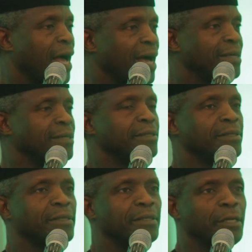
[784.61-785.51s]
And
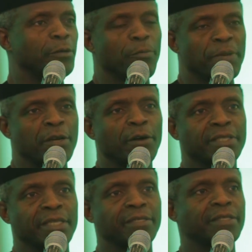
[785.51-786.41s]

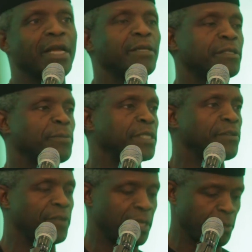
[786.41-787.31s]
because it's
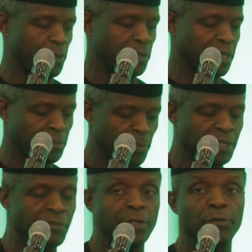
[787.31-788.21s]
child-specific, because it's
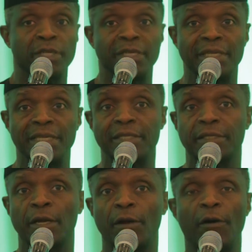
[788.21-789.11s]
specific to the
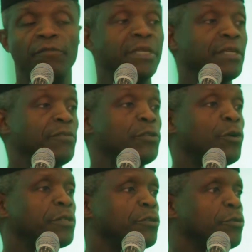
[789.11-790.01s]
needs of
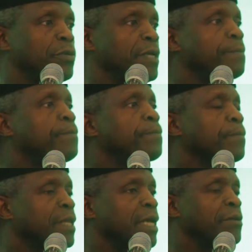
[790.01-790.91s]
individual children,
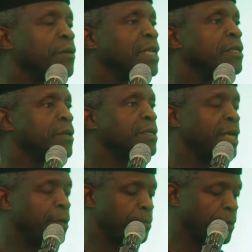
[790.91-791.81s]
it really does
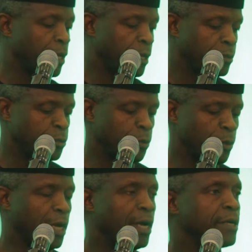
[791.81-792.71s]
help
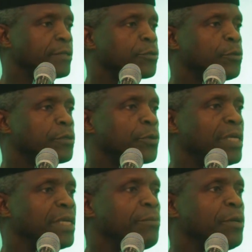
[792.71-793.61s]
to
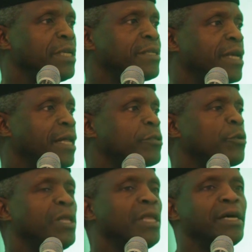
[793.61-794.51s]
enable each child
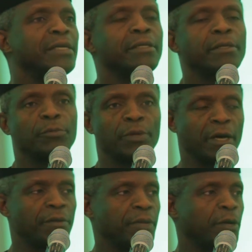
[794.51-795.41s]
to learn
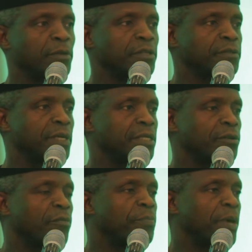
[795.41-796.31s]
without the constraint
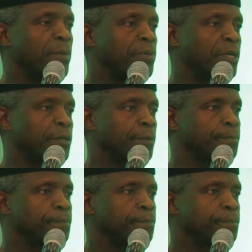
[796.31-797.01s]
or peer pressure.